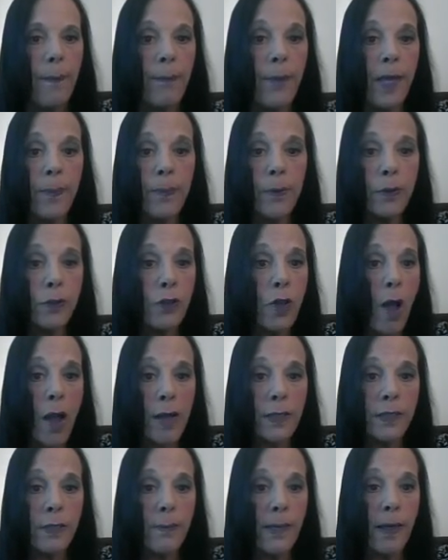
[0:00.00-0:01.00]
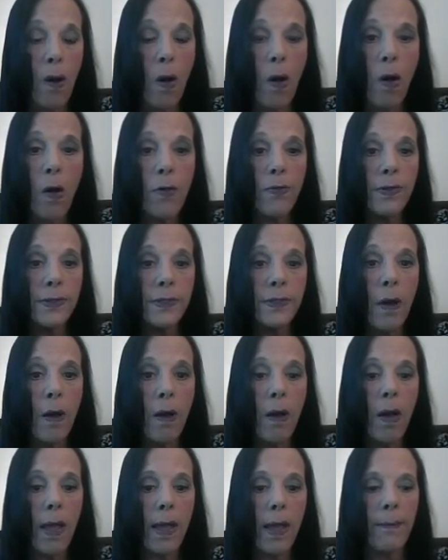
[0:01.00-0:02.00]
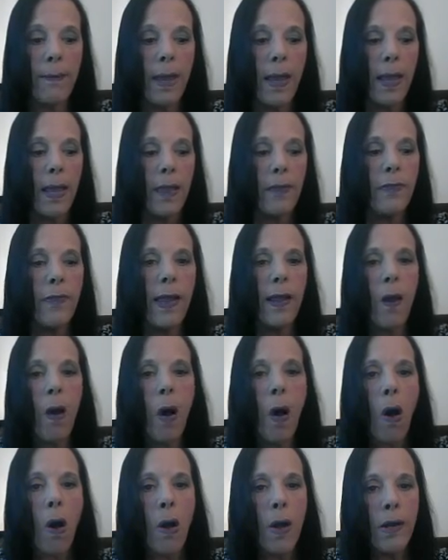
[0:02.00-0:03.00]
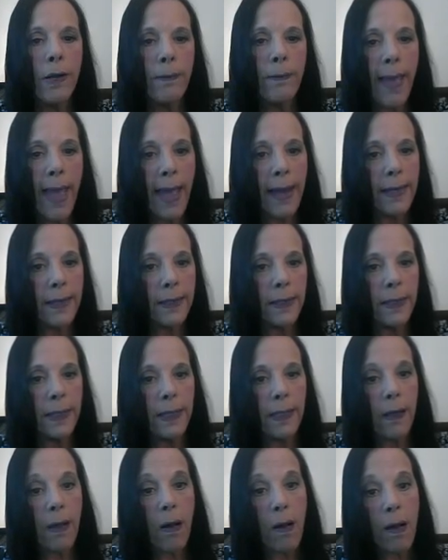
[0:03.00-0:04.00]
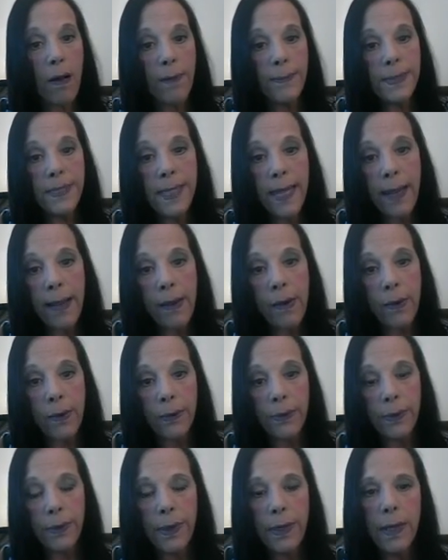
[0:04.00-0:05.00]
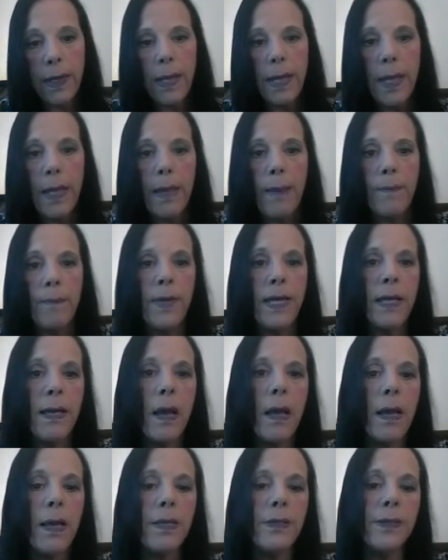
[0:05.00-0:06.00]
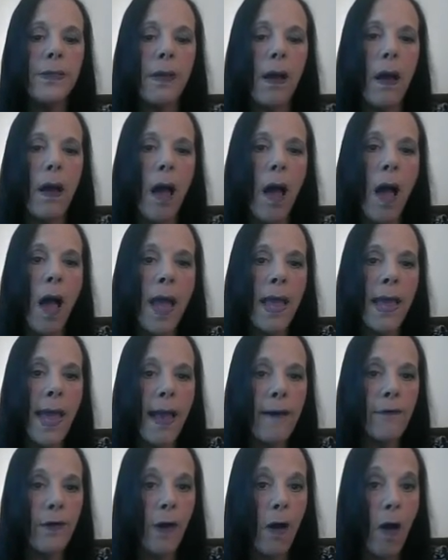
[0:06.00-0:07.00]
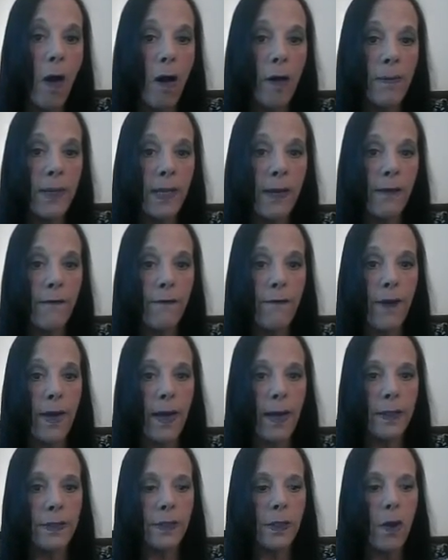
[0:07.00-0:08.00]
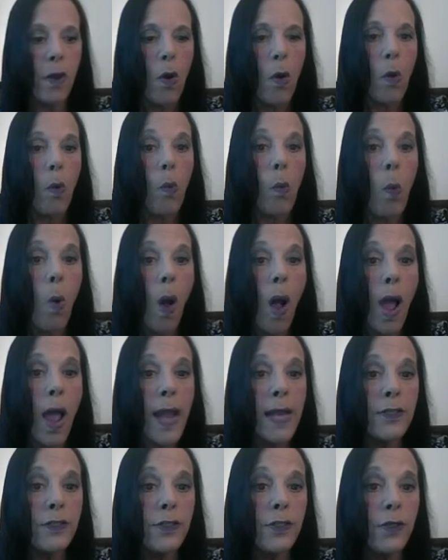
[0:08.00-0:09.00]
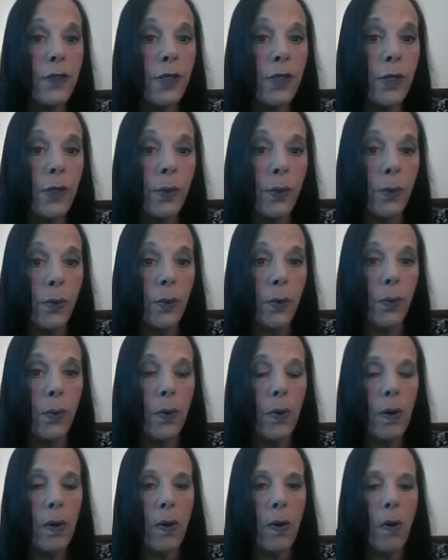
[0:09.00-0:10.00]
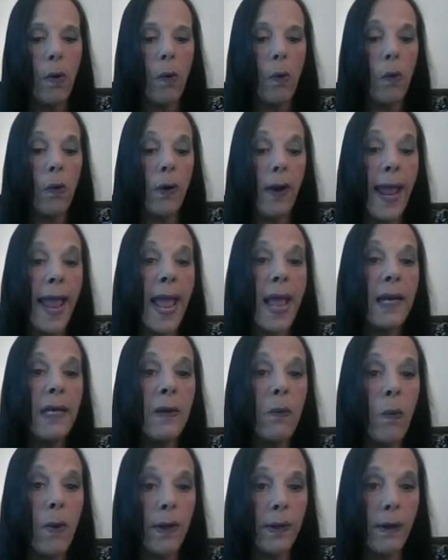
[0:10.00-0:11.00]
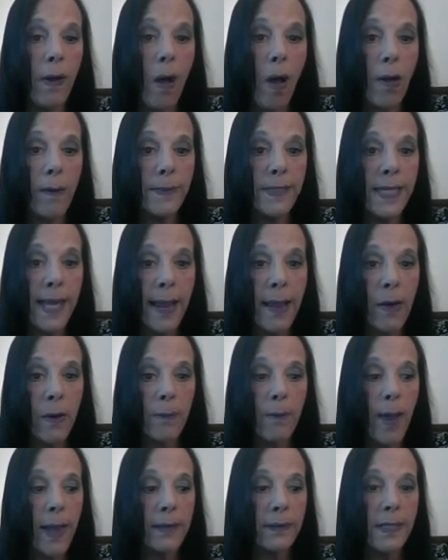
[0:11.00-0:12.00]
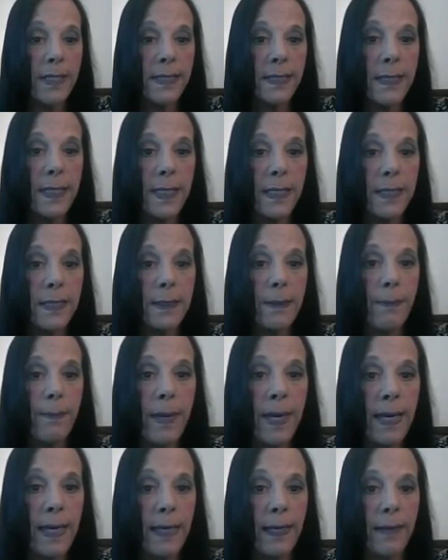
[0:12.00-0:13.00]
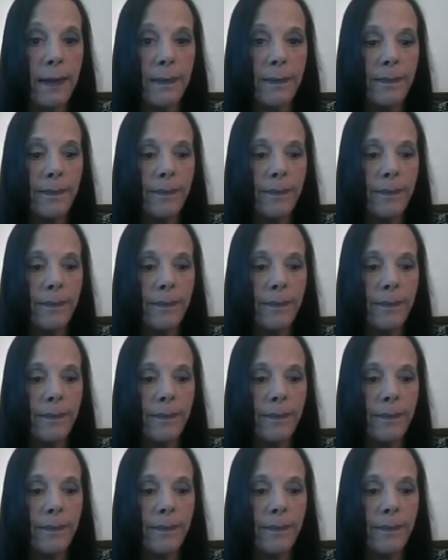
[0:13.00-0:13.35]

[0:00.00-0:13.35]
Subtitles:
People talk to me all the time. They automatically calm down because I have a calming effect. Why do you or anyone calm down by listening to me?